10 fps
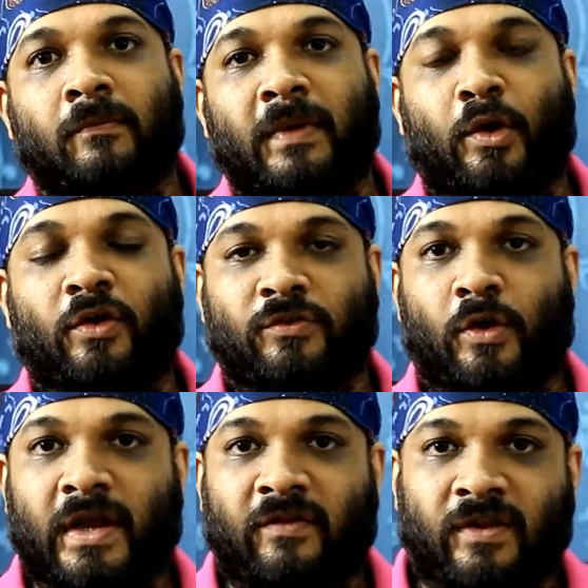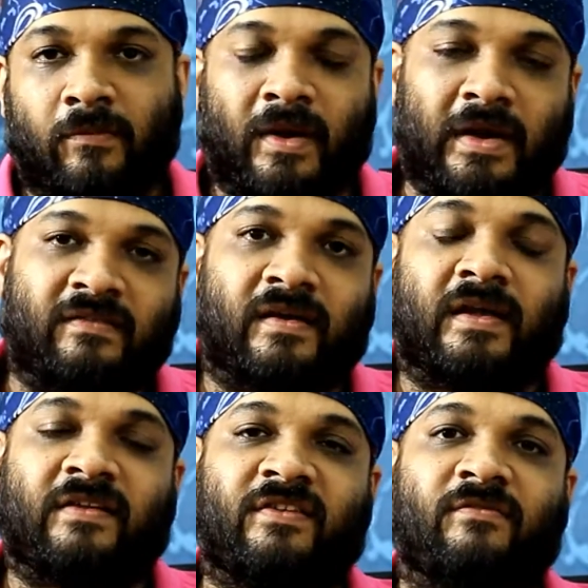because not everybody is
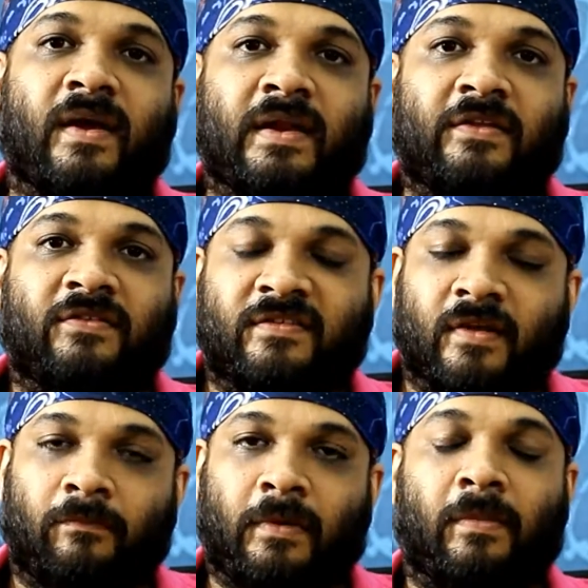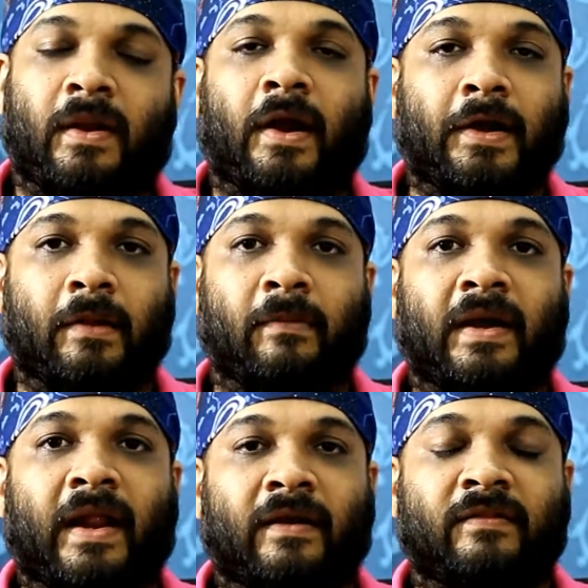aggressive by nature. Some people are
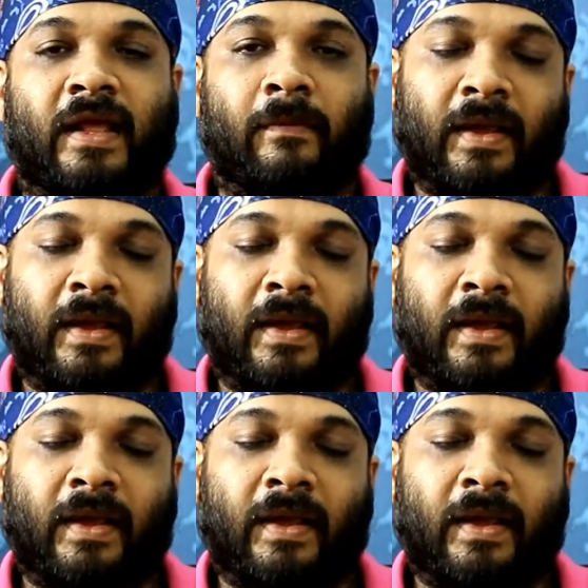timid and they